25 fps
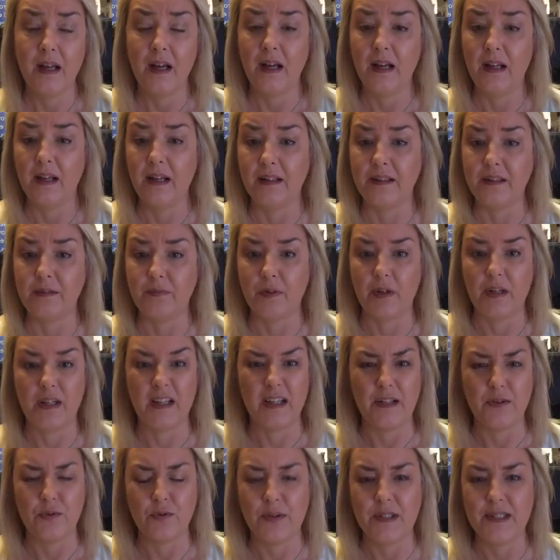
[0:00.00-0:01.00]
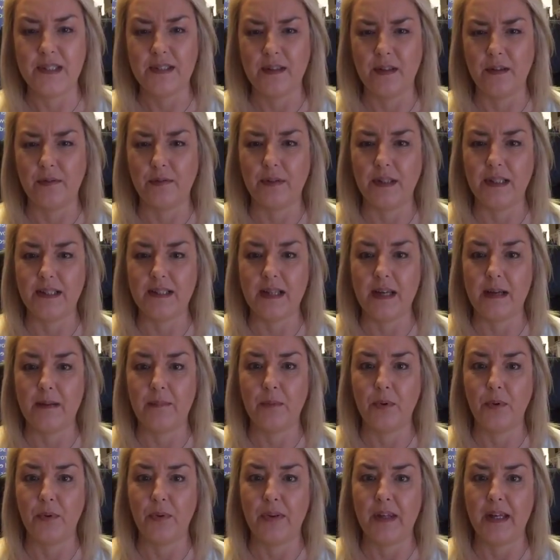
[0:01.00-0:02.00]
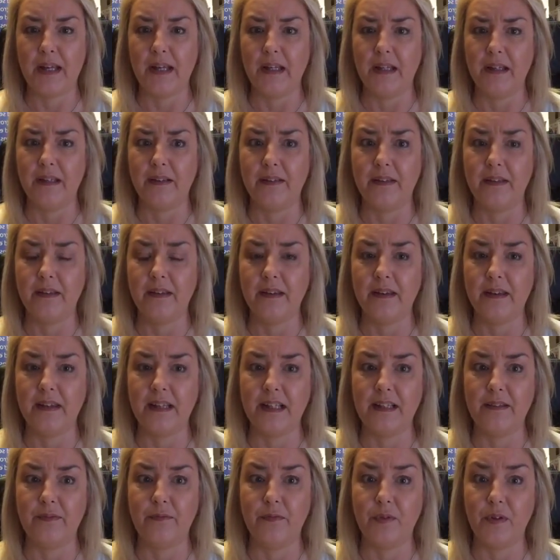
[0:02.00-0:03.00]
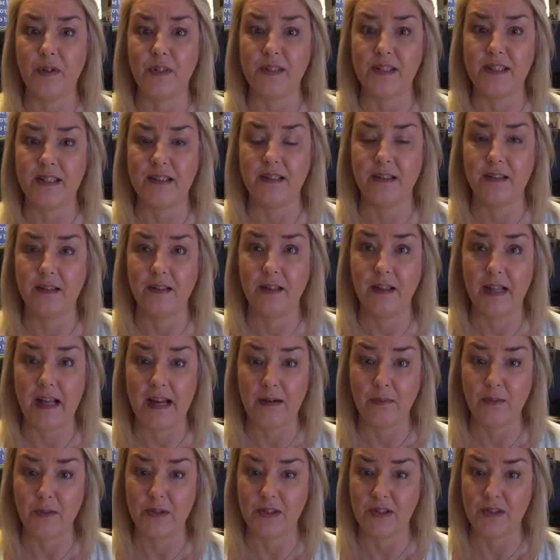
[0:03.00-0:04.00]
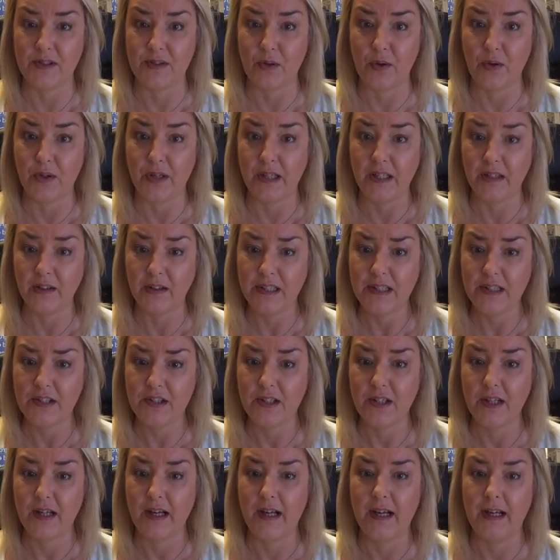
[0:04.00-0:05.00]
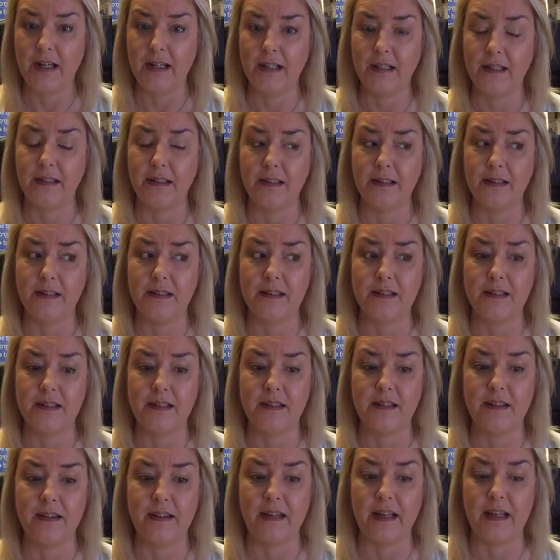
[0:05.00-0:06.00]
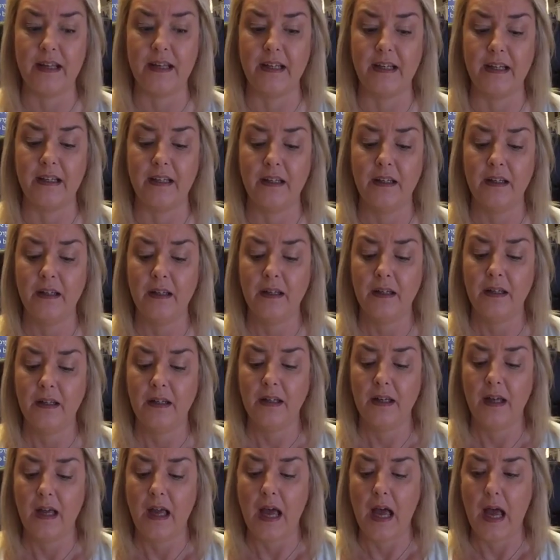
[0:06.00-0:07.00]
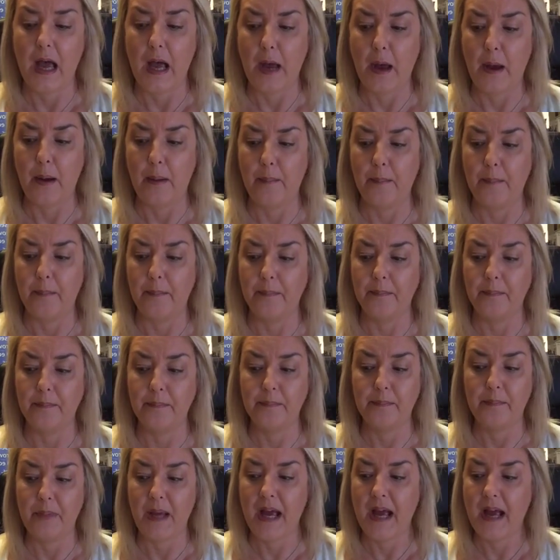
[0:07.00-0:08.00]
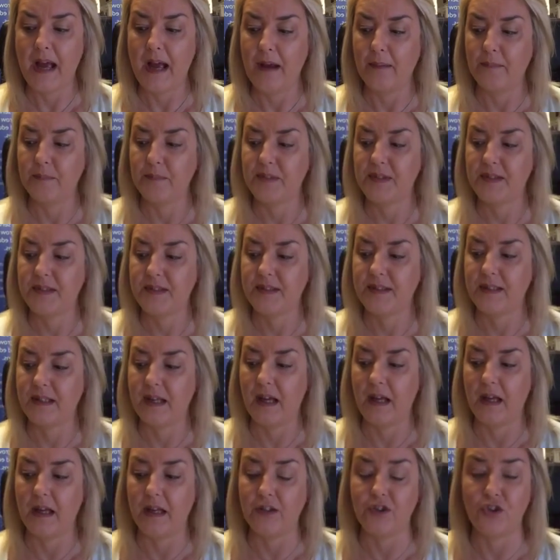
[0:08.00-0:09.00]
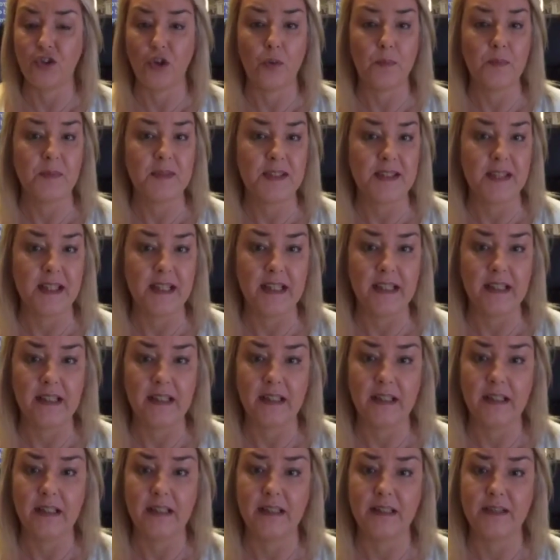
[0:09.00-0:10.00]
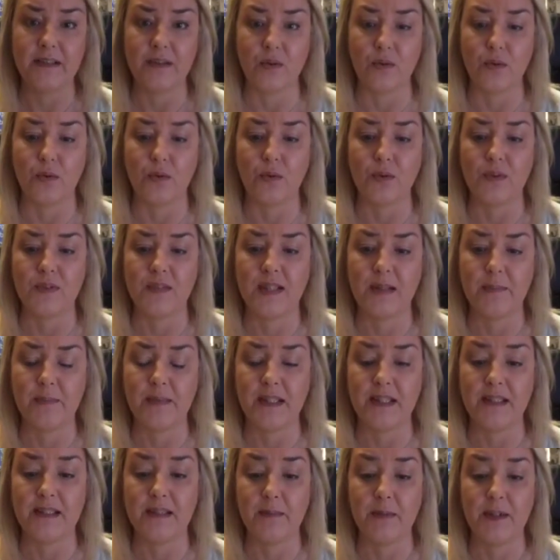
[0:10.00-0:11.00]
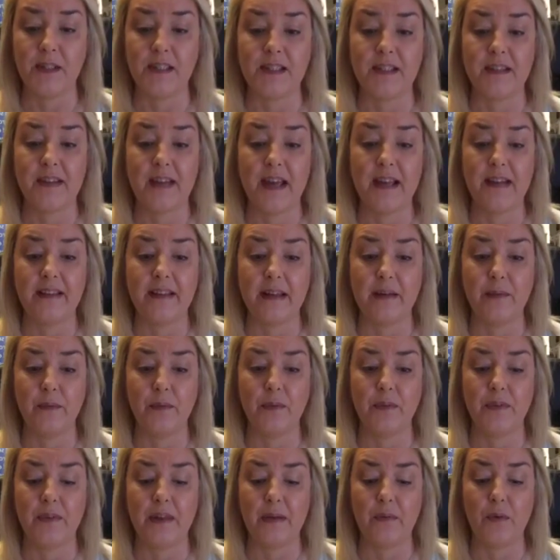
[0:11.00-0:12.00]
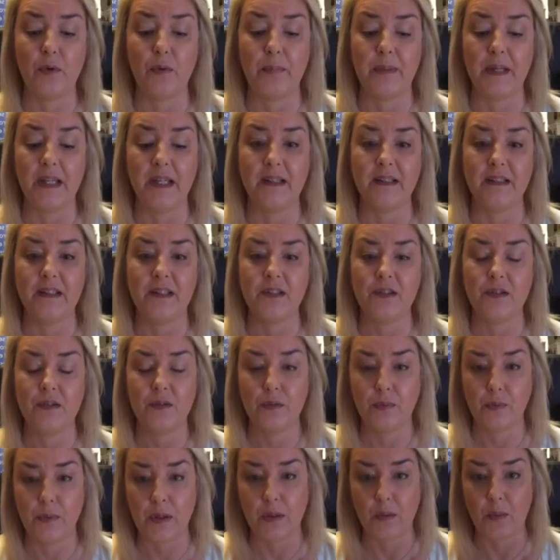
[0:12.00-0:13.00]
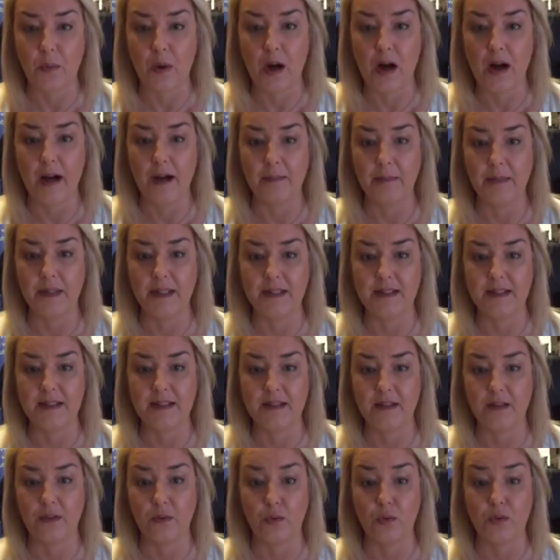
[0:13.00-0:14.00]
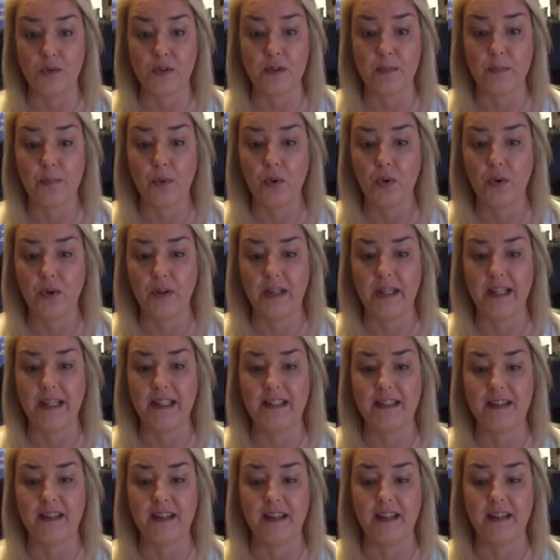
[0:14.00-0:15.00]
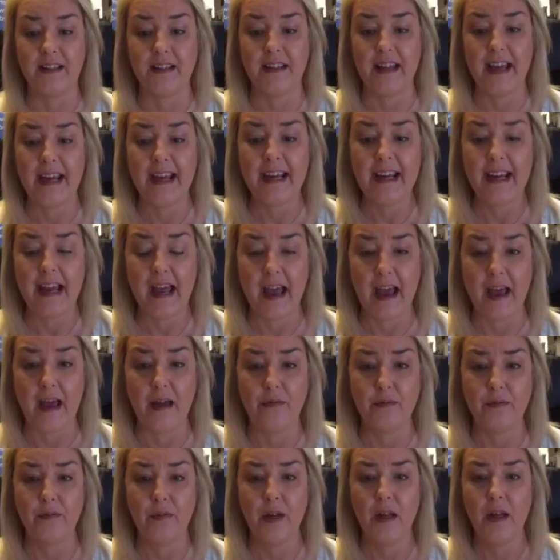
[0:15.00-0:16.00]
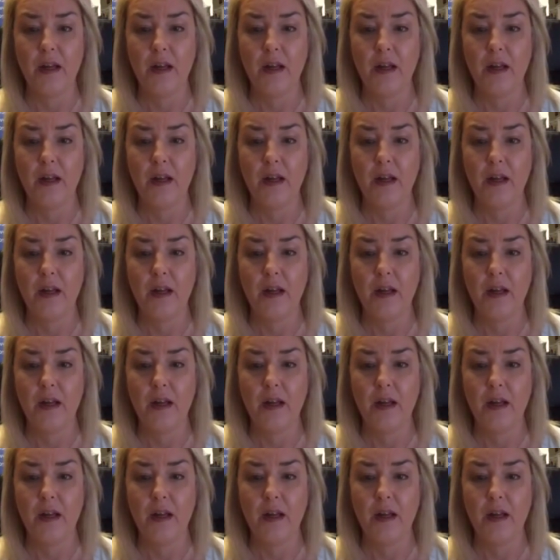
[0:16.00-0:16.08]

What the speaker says: a different country, so for example, their first language is not English and they're perhaps job seekers or something similar to that, there will be additional requirements or support needs that they have